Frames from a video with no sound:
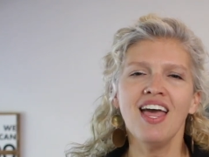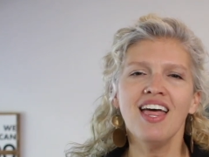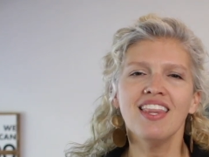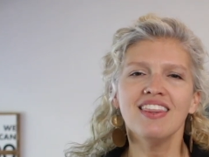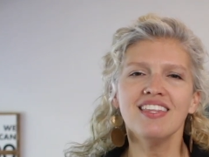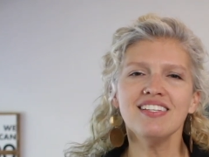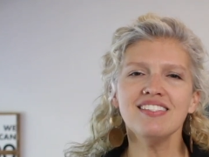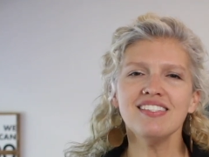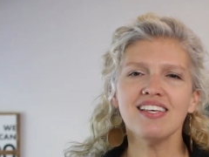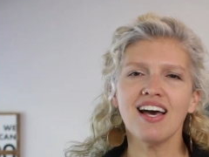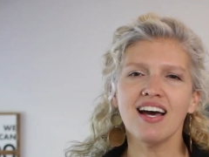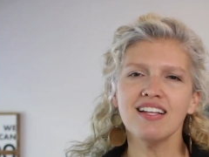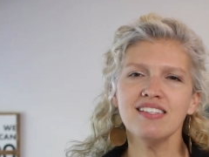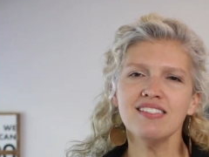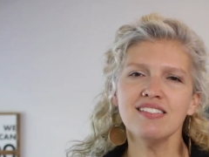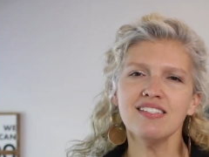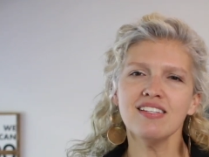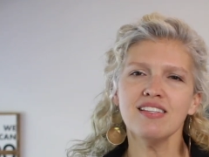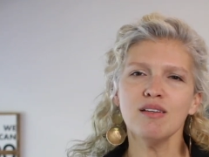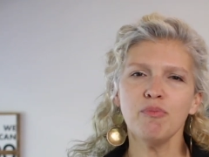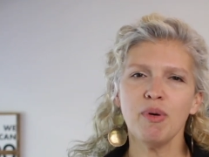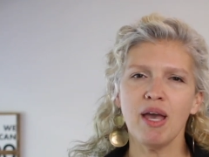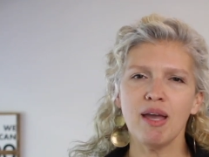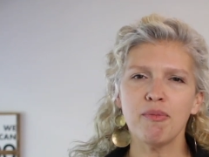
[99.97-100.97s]
This adds
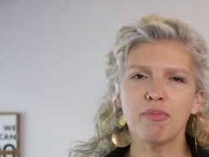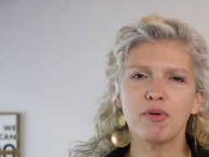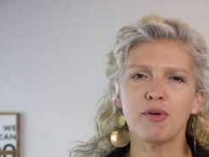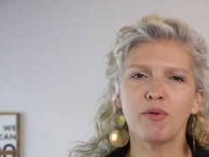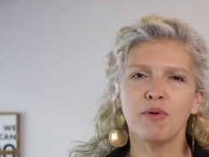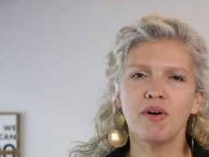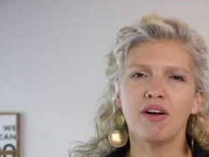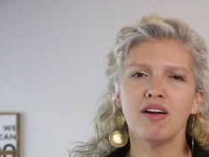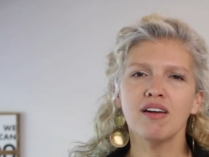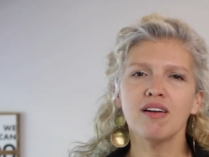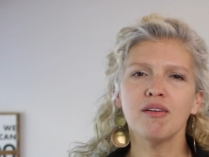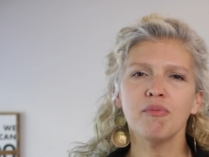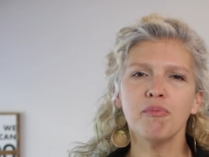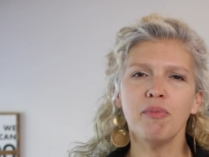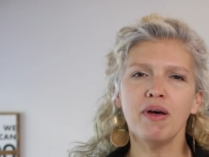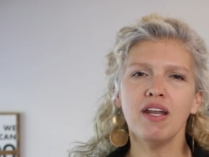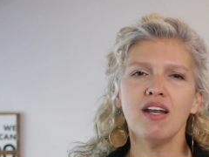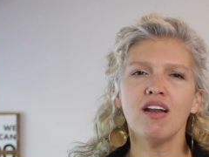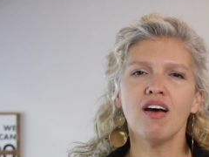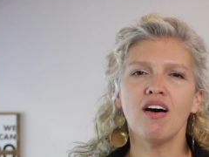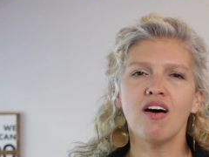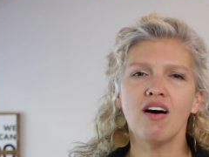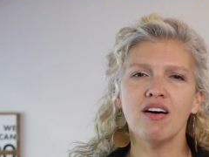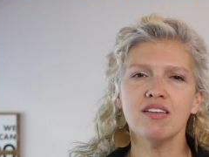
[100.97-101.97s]
to the paperwork, but
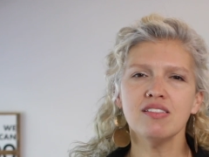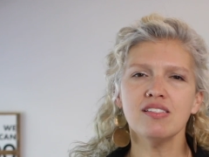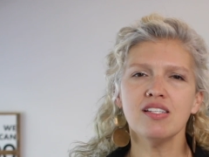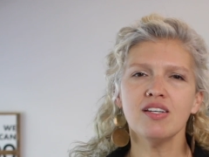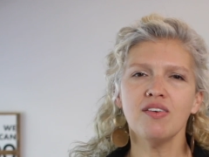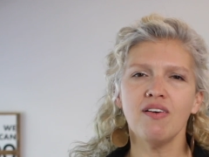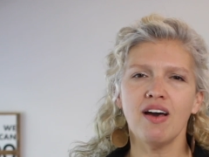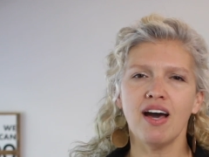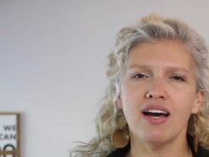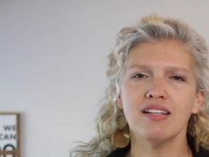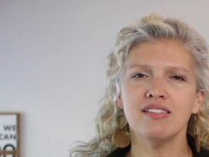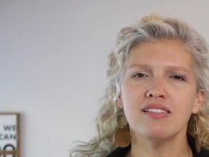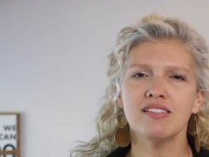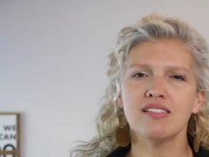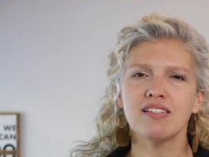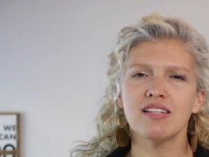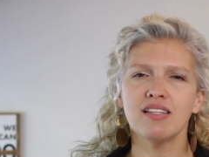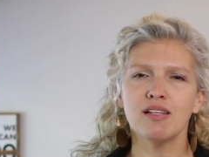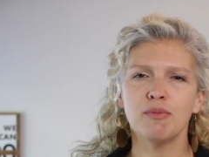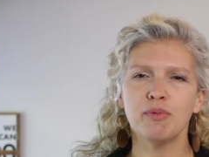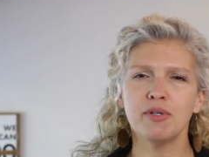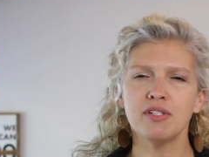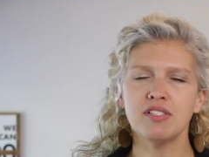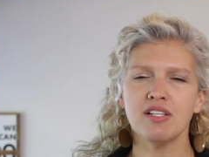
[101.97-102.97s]
it also adds
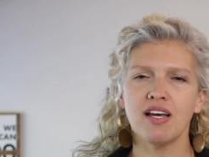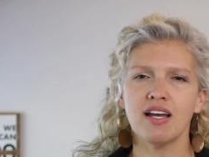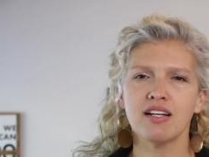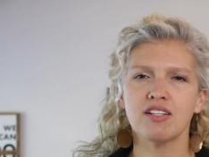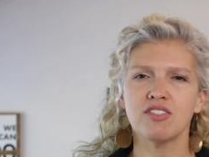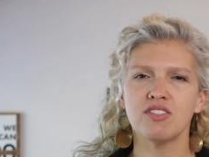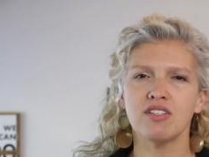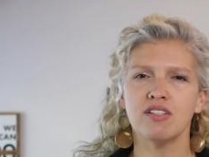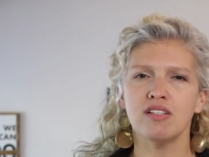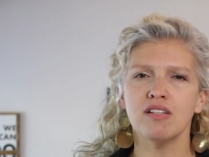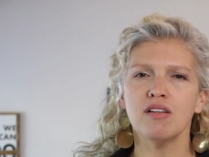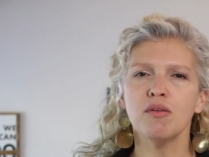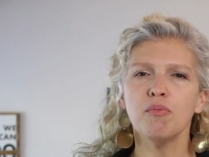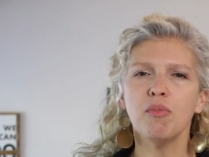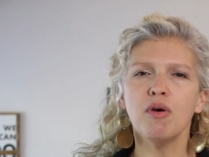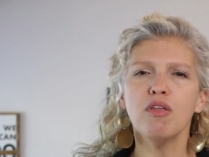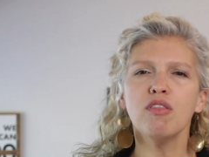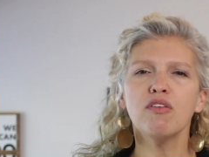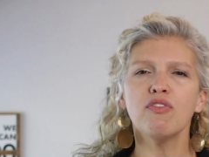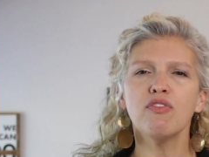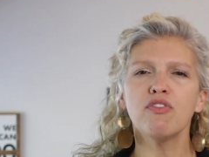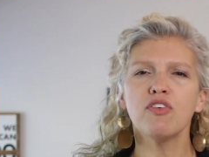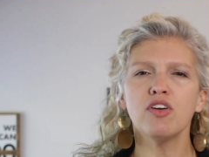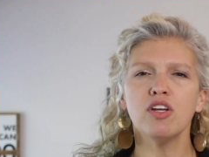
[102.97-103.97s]
to the protection,
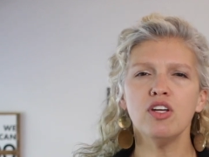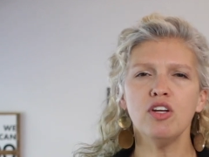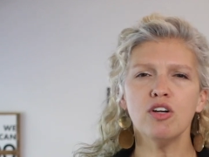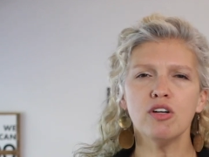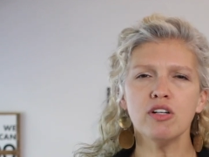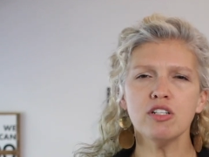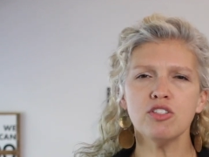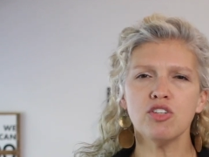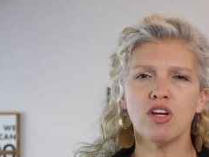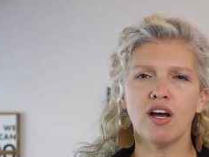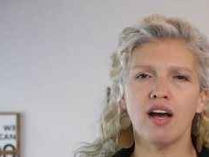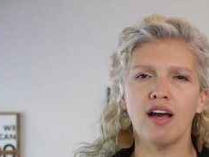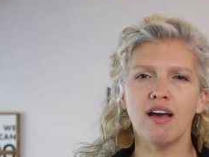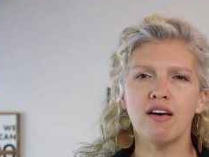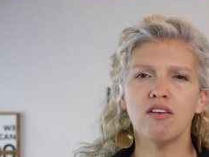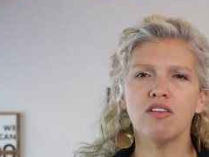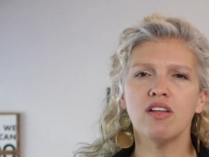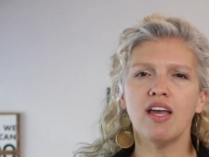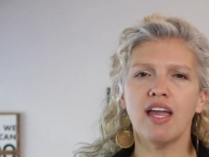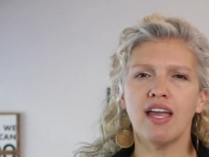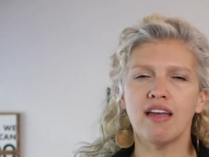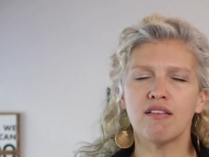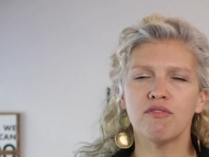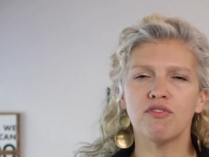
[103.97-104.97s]
both for your
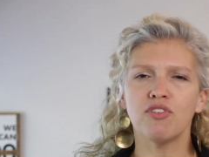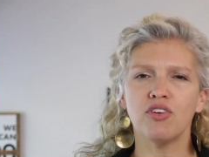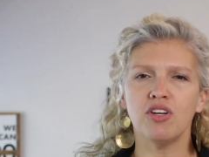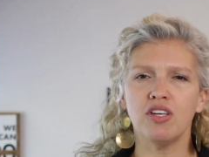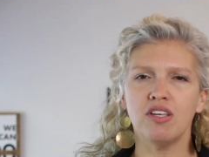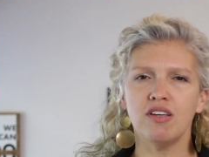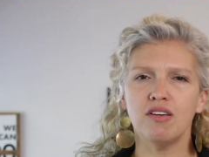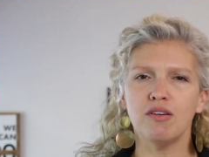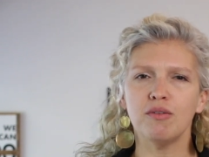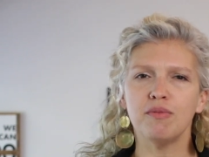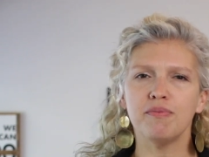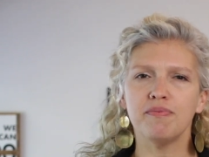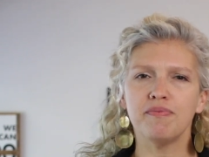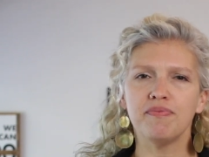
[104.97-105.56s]
child and for you.